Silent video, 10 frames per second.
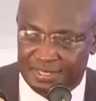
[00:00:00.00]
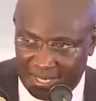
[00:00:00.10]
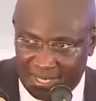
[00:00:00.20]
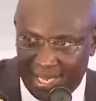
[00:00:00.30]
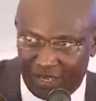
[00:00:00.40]

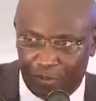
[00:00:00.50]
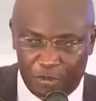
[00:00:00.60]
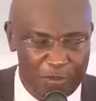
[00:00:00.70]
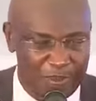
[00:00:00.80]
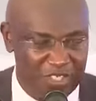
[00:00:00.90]
Sangalo
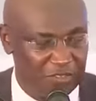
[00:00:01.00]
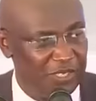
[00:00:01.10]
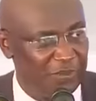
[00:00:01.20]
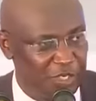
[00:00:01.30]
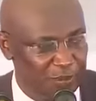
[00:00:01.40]
to be part
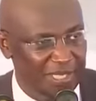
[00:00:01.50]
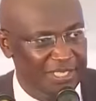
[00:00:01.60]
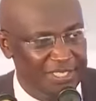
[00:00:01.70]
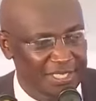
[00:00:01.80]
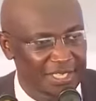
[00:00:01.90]
of the
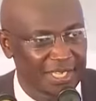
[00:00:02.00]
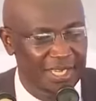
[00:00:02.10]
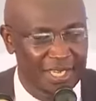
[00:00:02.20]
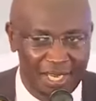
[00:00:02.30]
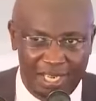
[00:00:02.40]
municipality,
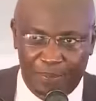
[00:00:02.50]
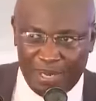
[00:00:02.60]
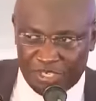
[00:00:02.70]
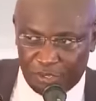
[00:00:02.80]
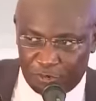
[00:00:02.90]
and
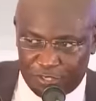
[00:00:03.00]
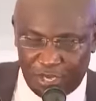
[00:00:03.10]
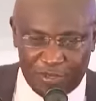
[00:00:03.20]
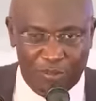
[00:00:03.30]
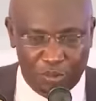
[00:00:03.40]
part of
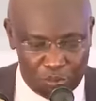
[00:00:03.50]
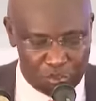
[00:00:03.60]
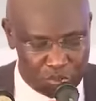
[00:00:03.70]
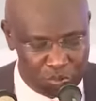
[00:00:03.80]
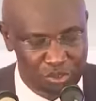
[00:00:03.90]
South
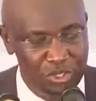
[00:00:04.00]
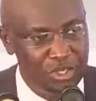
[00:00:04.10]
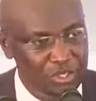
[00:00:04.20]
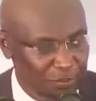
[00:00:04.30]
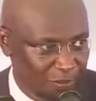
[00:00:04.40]
Bukusu
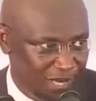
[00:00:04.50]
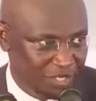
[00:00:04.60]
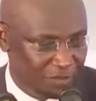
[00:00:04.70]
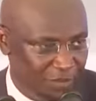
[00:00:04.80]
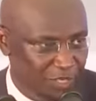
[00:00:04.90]
to be
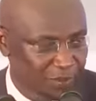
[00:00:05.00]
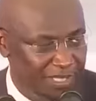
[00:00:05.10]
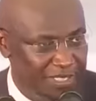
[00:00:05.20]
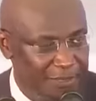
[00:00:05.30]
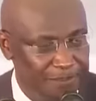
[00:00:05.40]
part of the
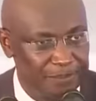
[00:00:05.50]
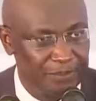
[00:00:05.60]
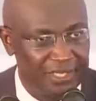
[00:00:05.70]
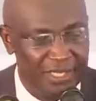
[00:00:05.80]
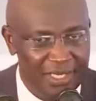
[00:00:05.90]
municipality.
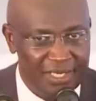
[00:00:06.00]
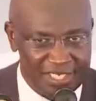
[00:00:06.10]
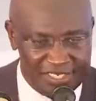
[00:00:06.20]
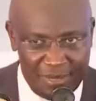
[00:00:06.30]
The